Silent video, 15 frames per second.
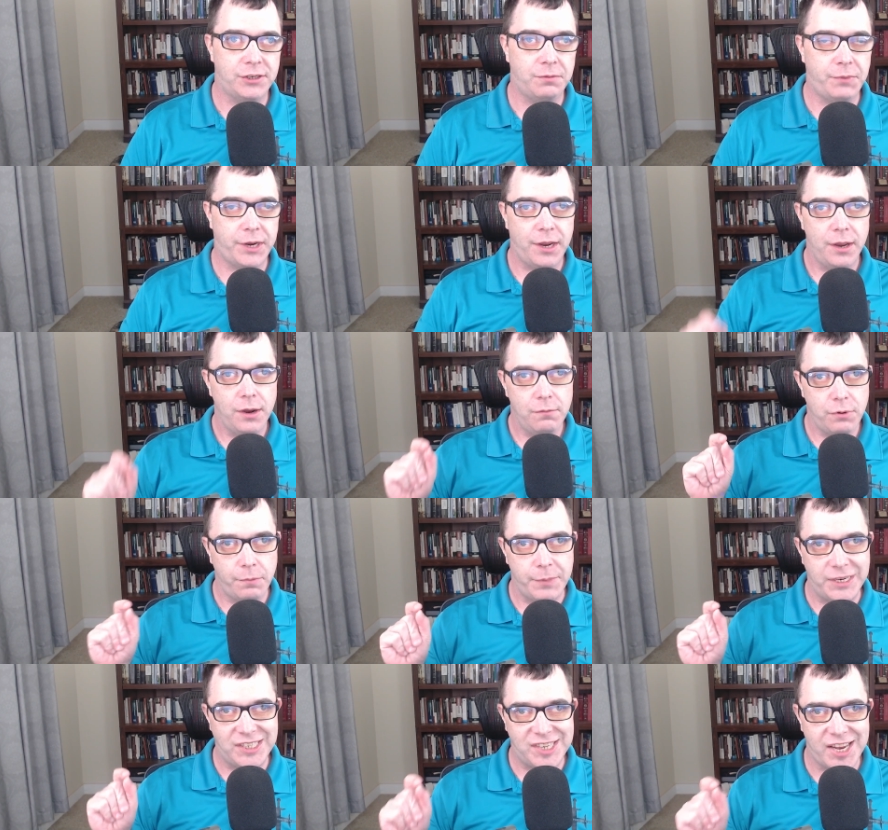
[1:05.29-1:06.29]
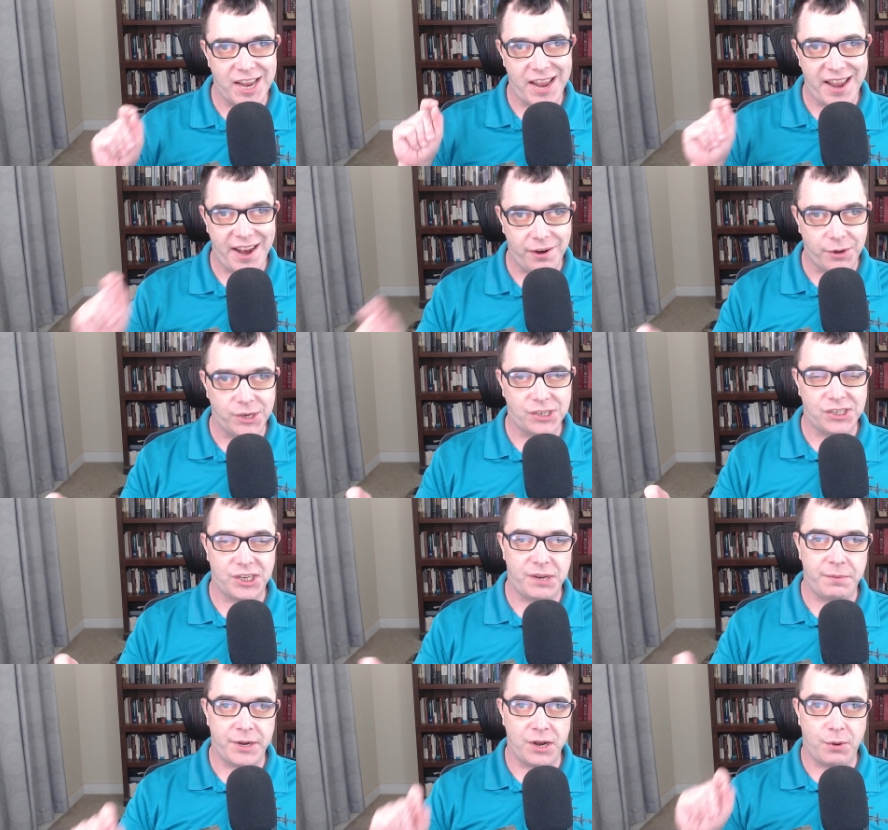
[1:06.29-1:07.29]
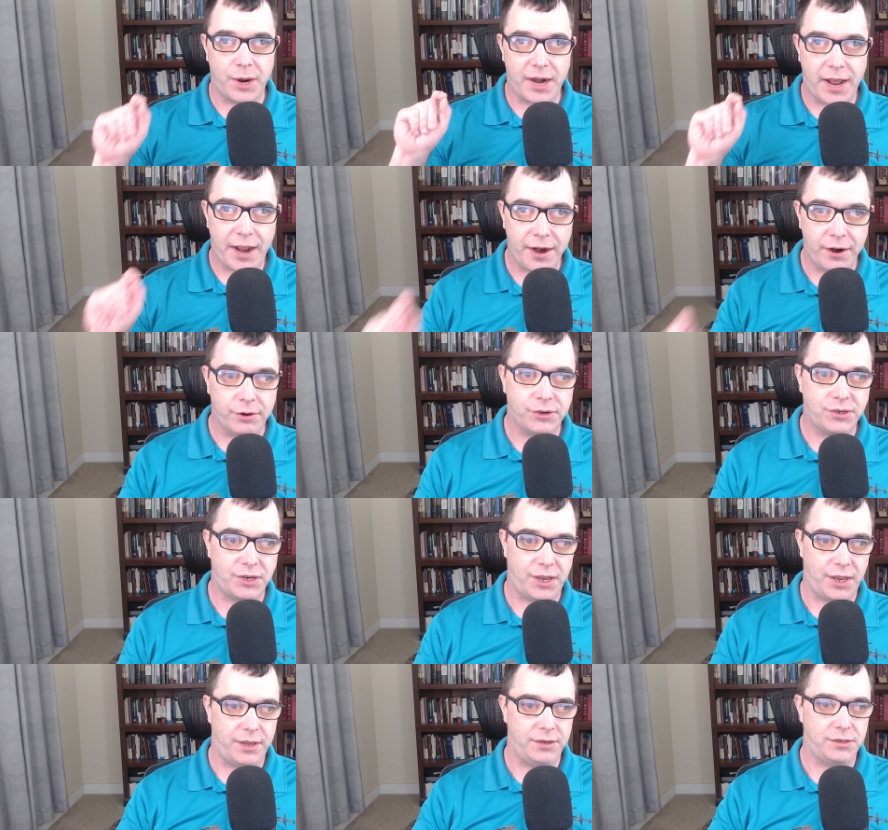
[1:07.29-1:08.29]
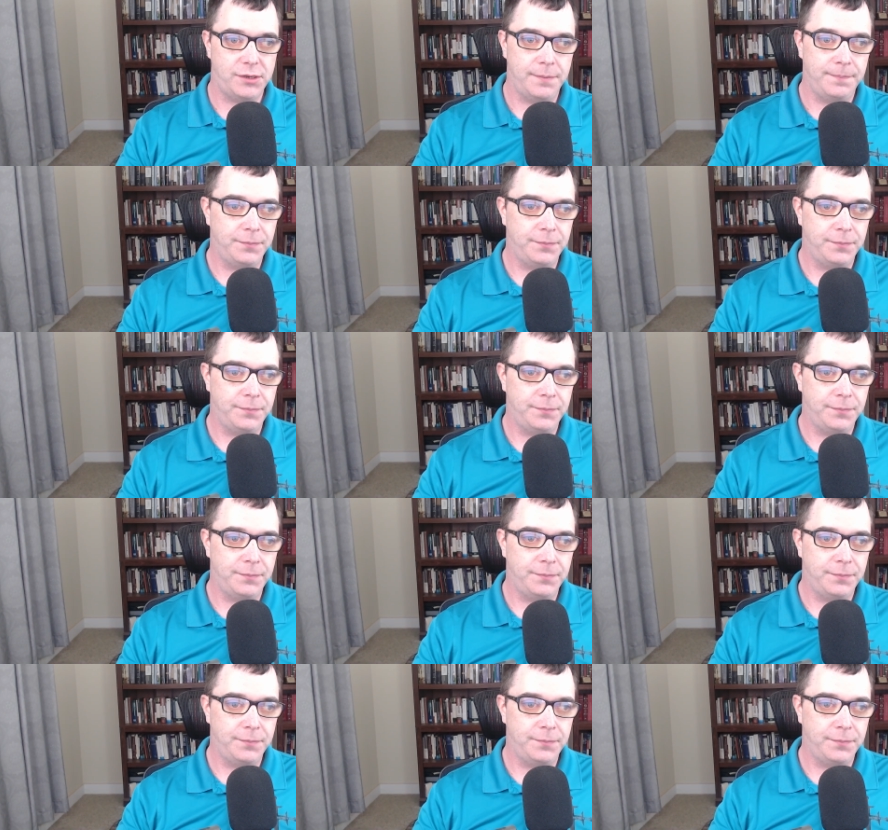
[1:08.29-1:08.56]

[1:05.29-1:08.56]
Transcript: And we when we see heresy, we know what heresy is.